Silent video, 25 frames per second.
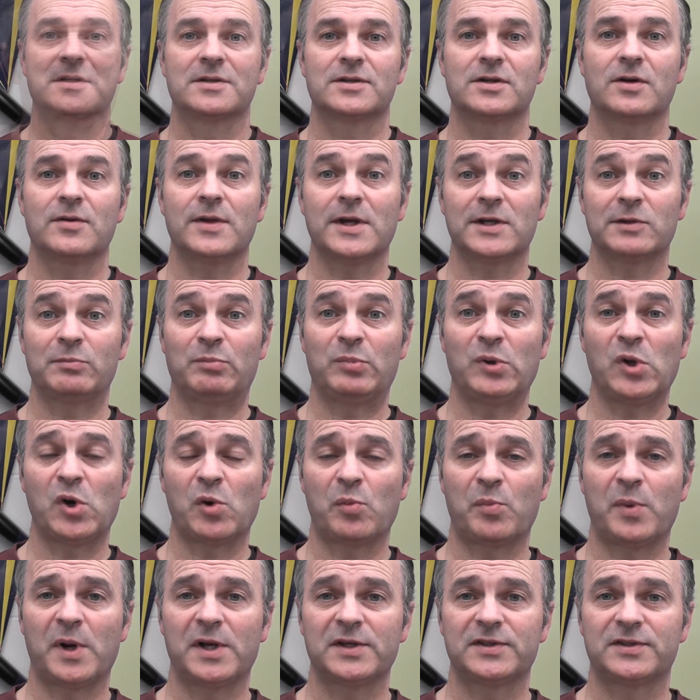So that's
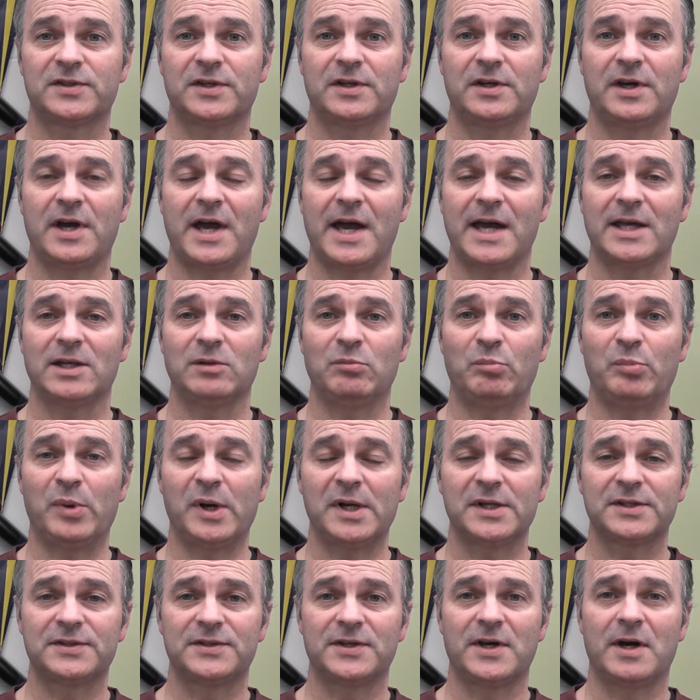blockbuster and
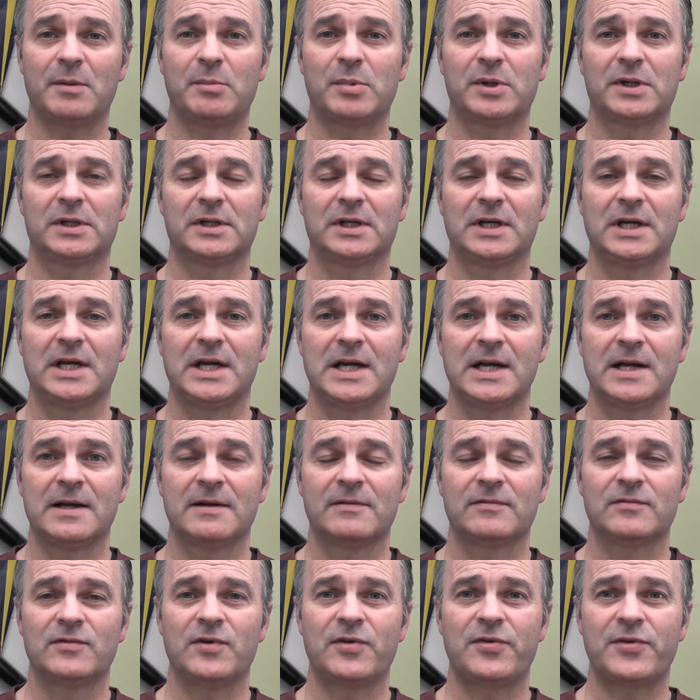bust up.
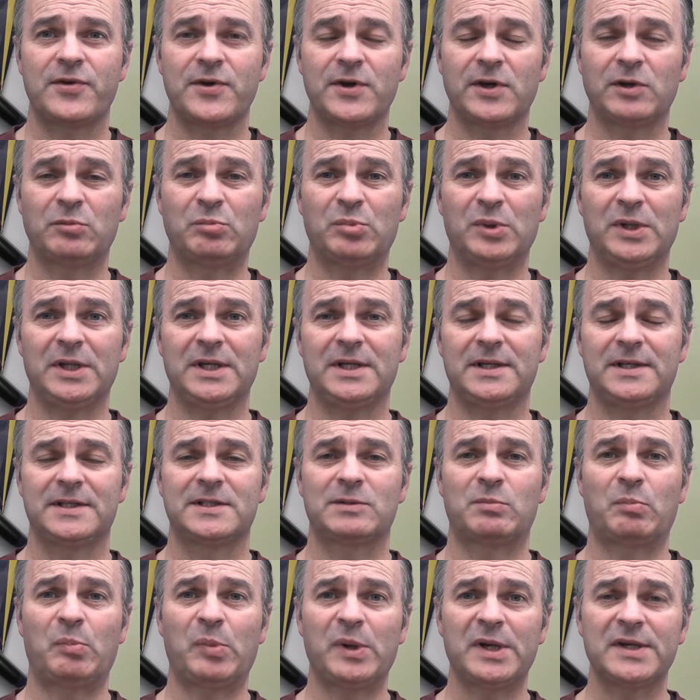The third B
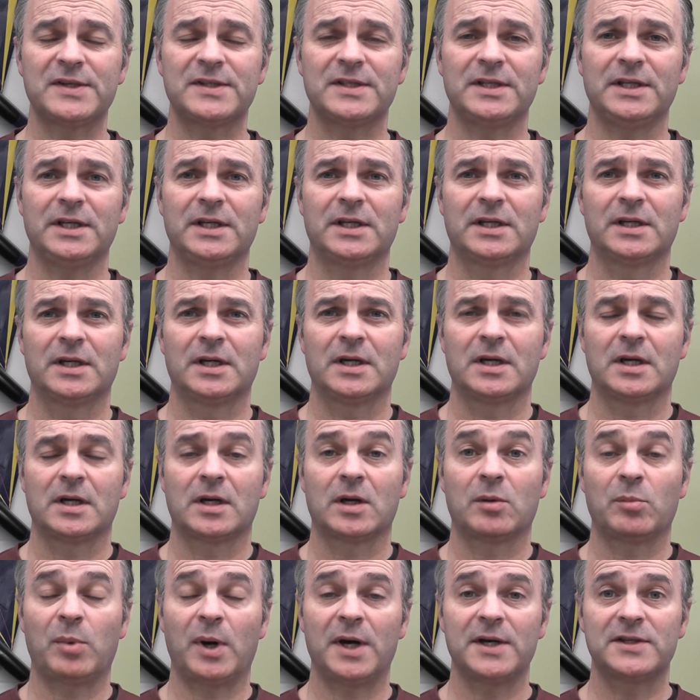is busy.
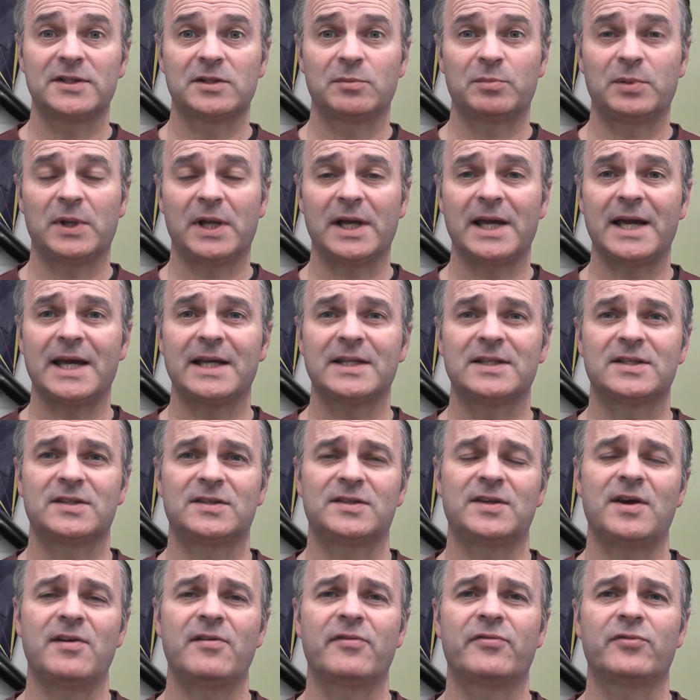Pi Supply had
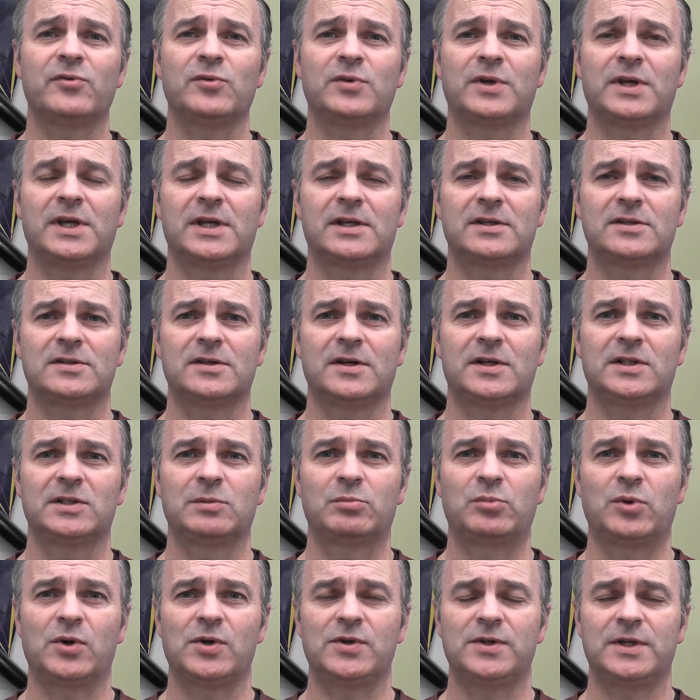several
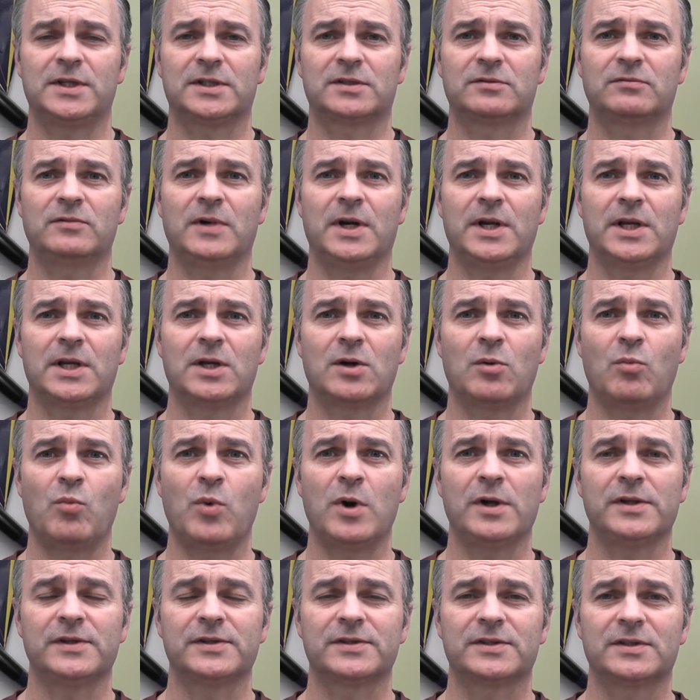Kickstarter projects running at
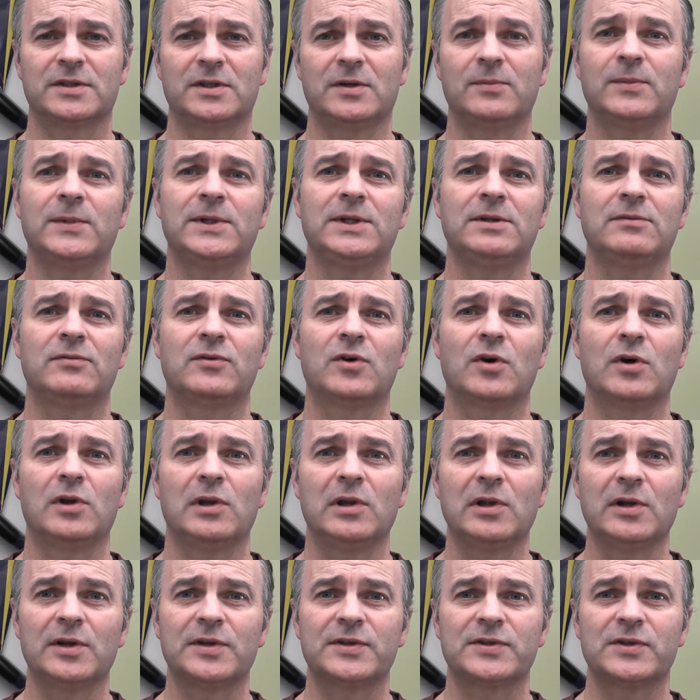once, and when you've got
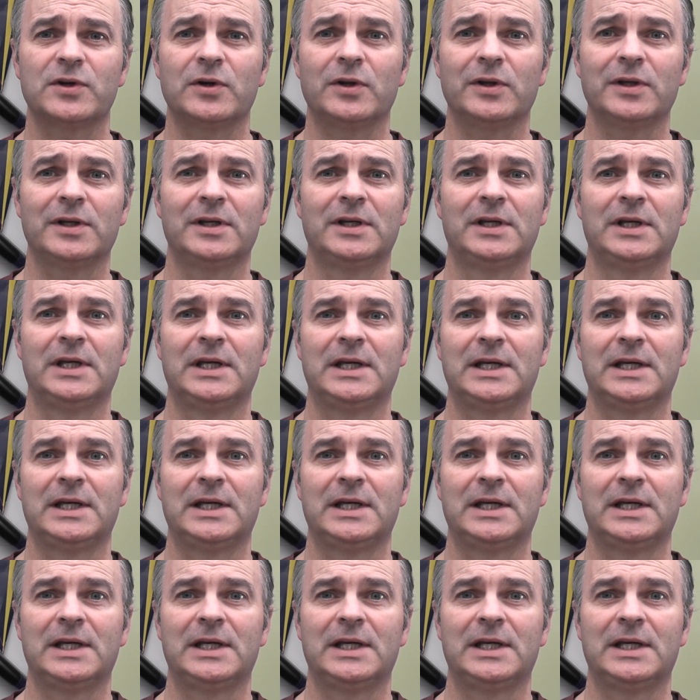lots on,